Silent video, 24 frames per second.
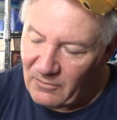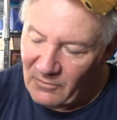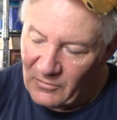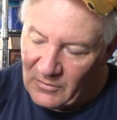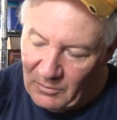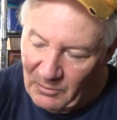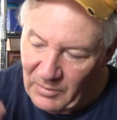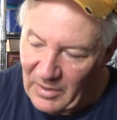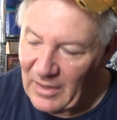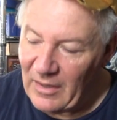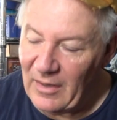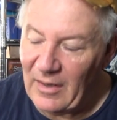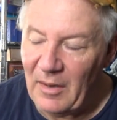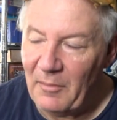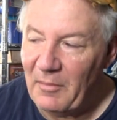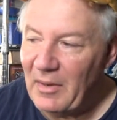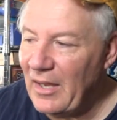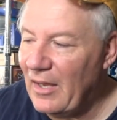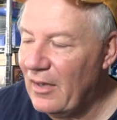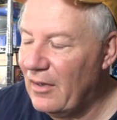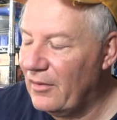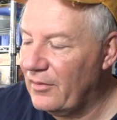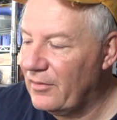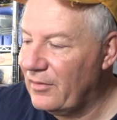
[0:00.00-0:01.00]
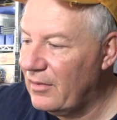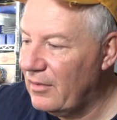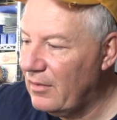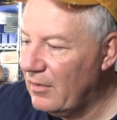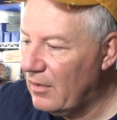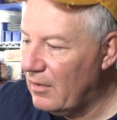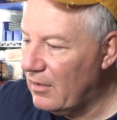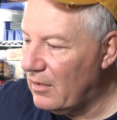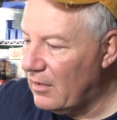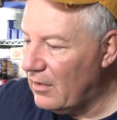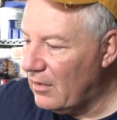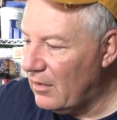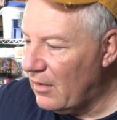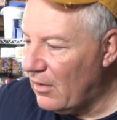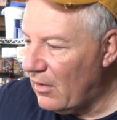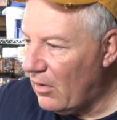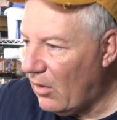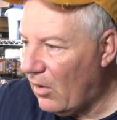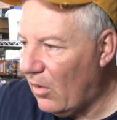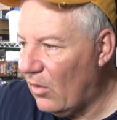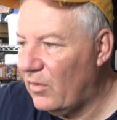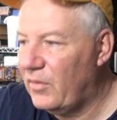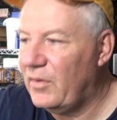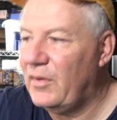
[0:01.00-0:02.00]
Depending on my health,
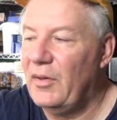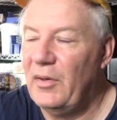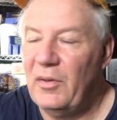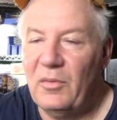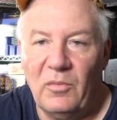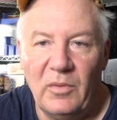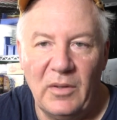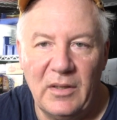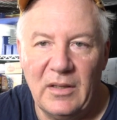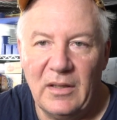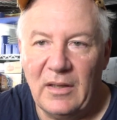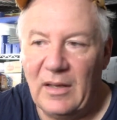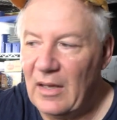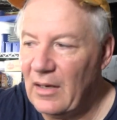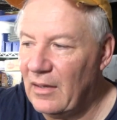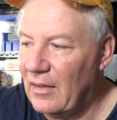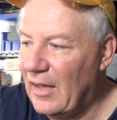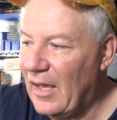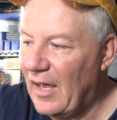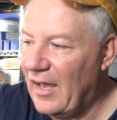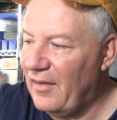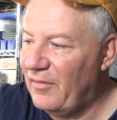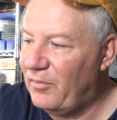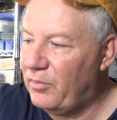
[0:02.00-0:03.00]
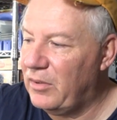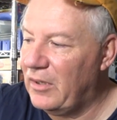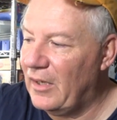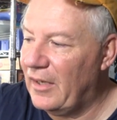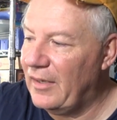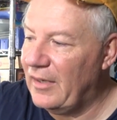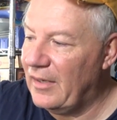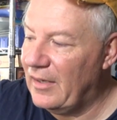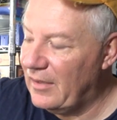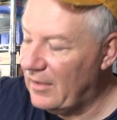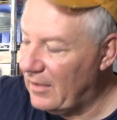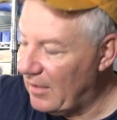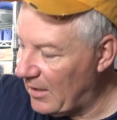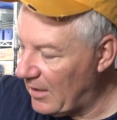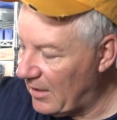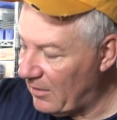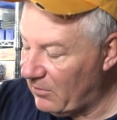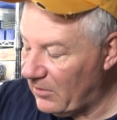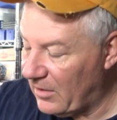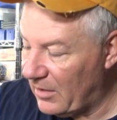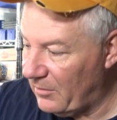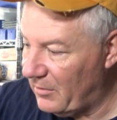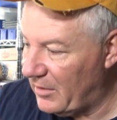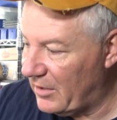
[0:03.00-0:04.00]
hopefully we can get a live play in. I
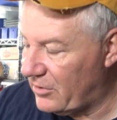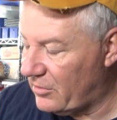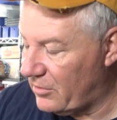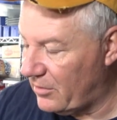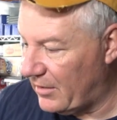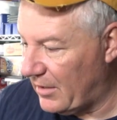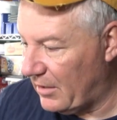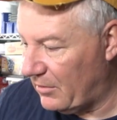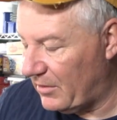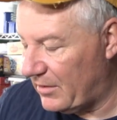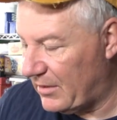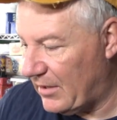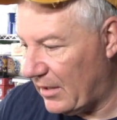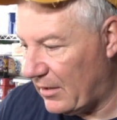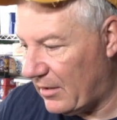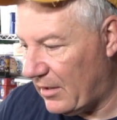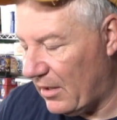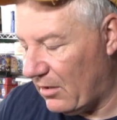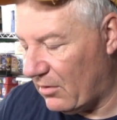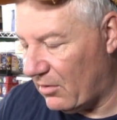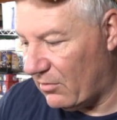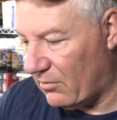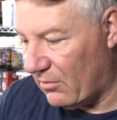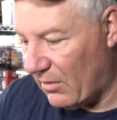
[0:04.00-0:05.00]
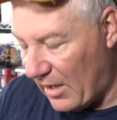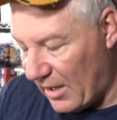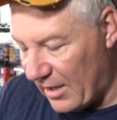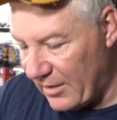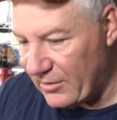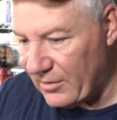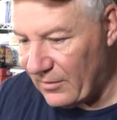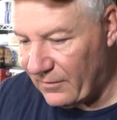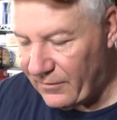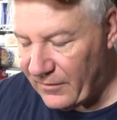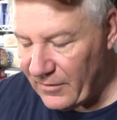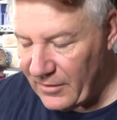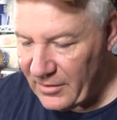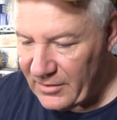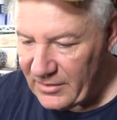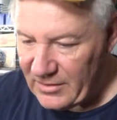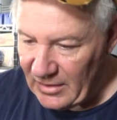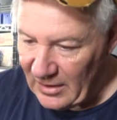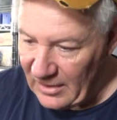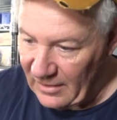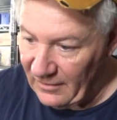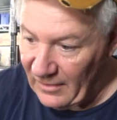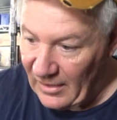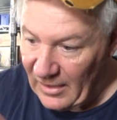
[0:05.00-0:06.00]
want to make sure that we take care of Roger first.
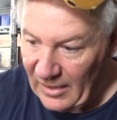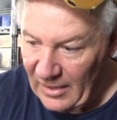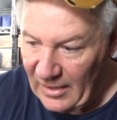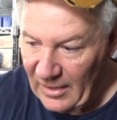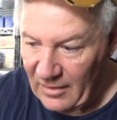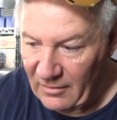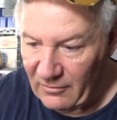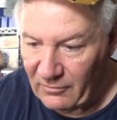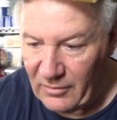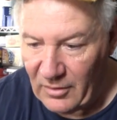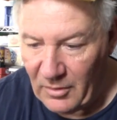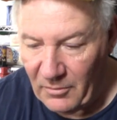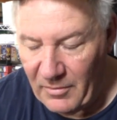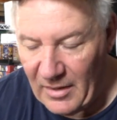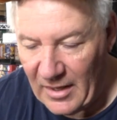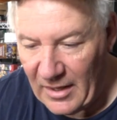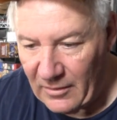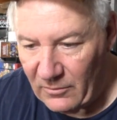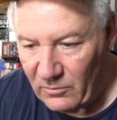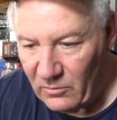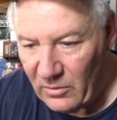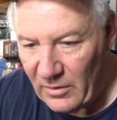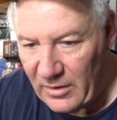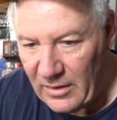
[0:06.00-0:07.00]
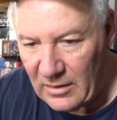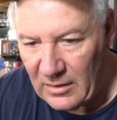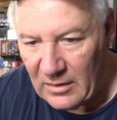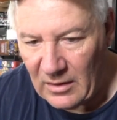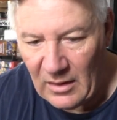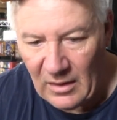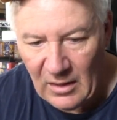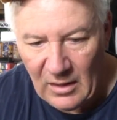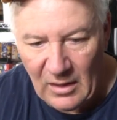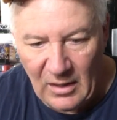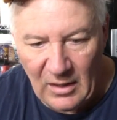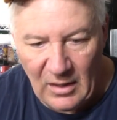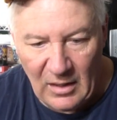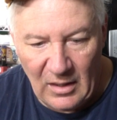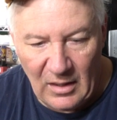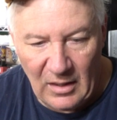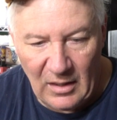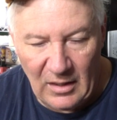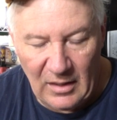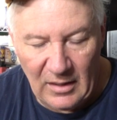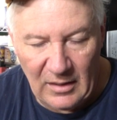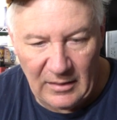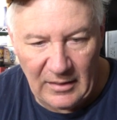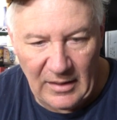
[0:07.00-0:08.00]
I, I had a real bad week
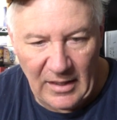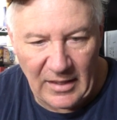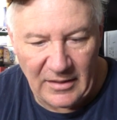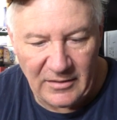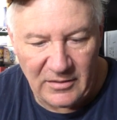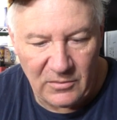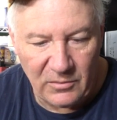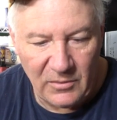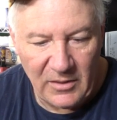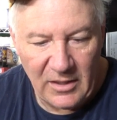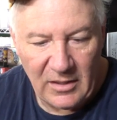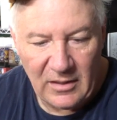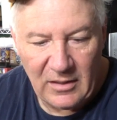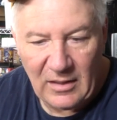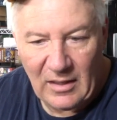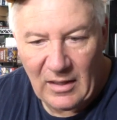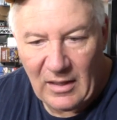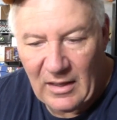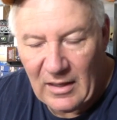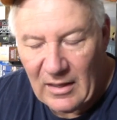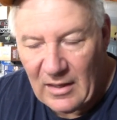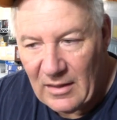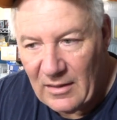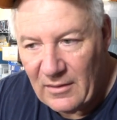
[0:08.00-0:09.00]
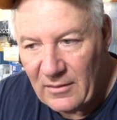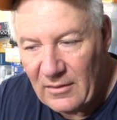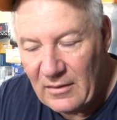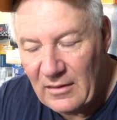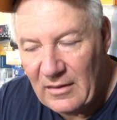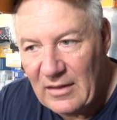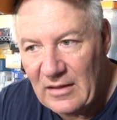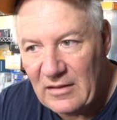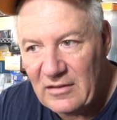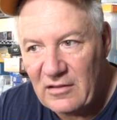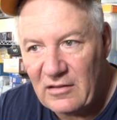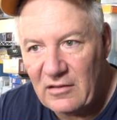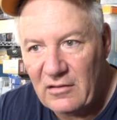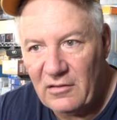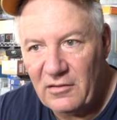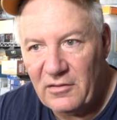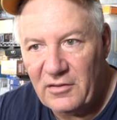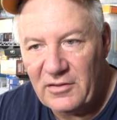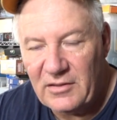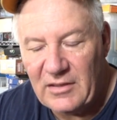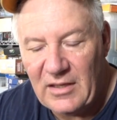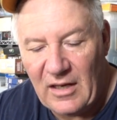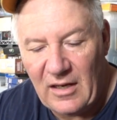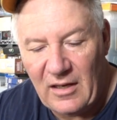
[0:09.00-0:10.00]
uh, last week, and this
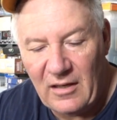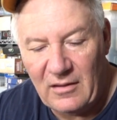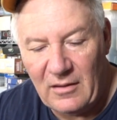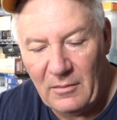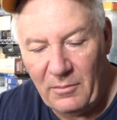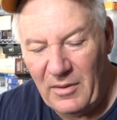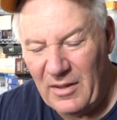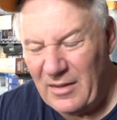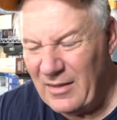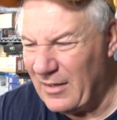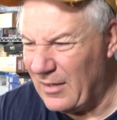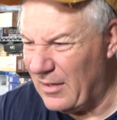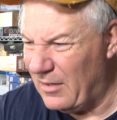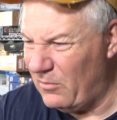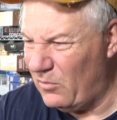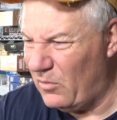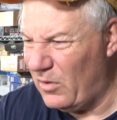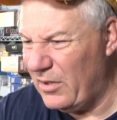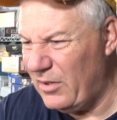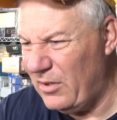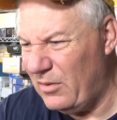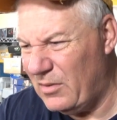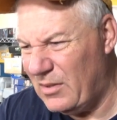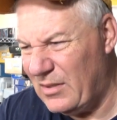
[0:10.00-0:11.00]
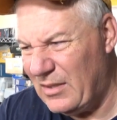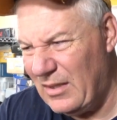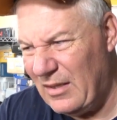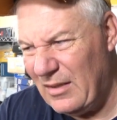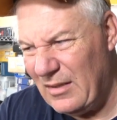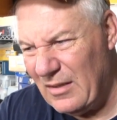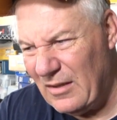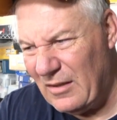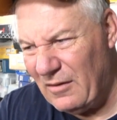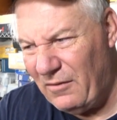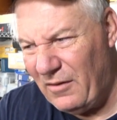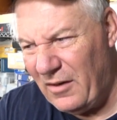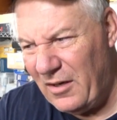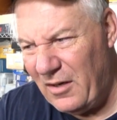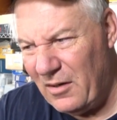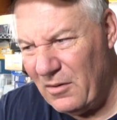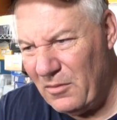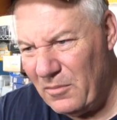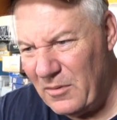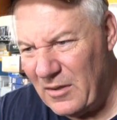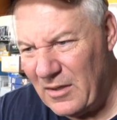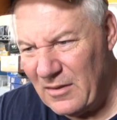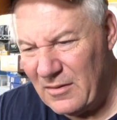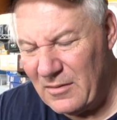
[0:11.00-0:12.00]
Thursday, depending on when you see this video,
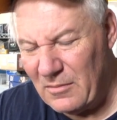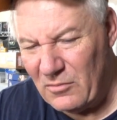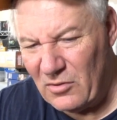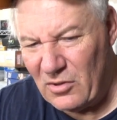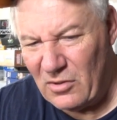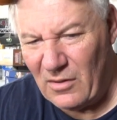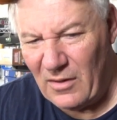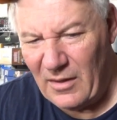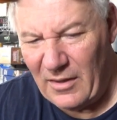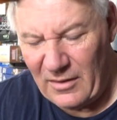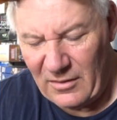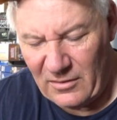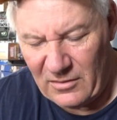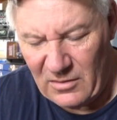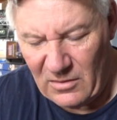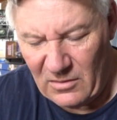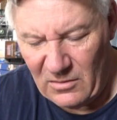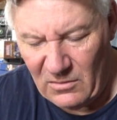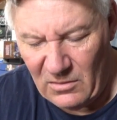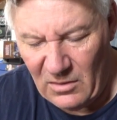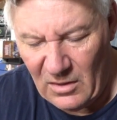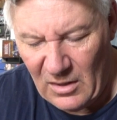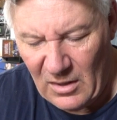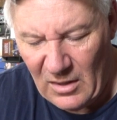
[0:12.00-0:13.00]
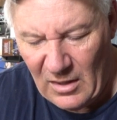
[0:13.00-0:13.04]
because I'm trying to